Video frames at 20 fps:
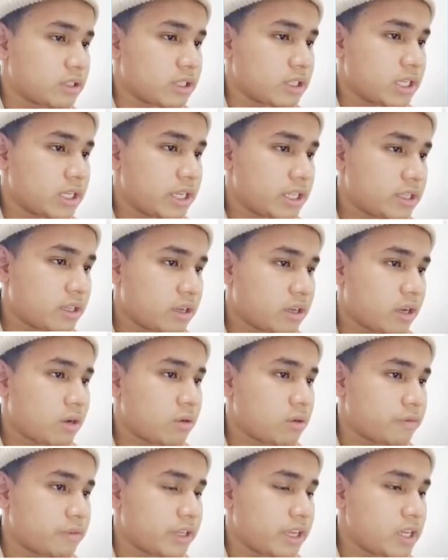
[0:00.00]
data,
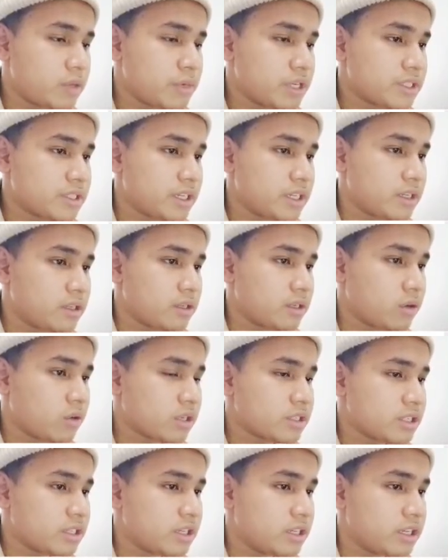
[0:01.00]
all of the elements in the
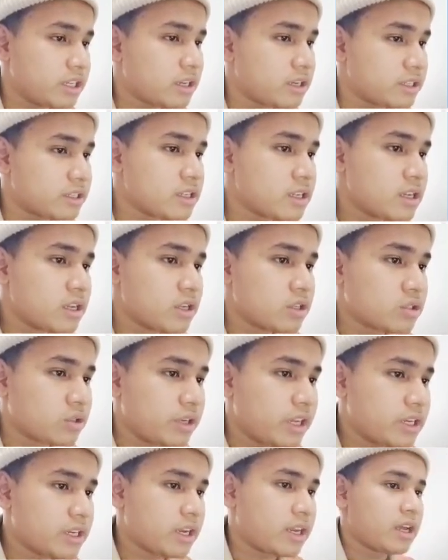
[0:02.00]
original linked list. So
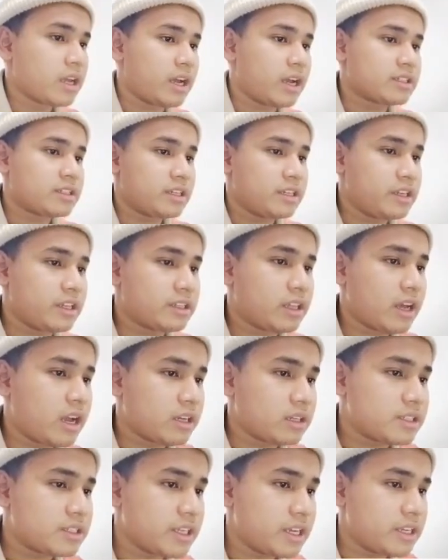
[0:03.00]
then I start the data, I
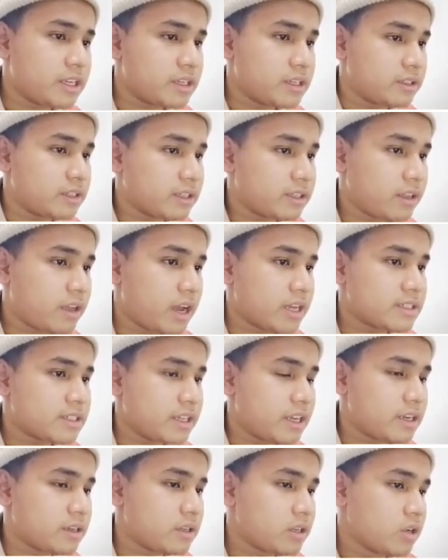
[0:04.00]
reset it, the data I
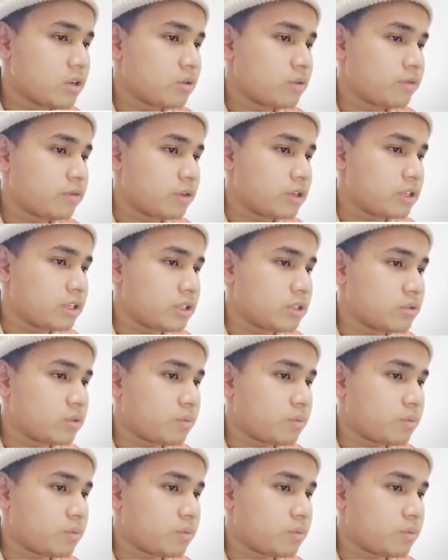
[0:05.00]
set for the to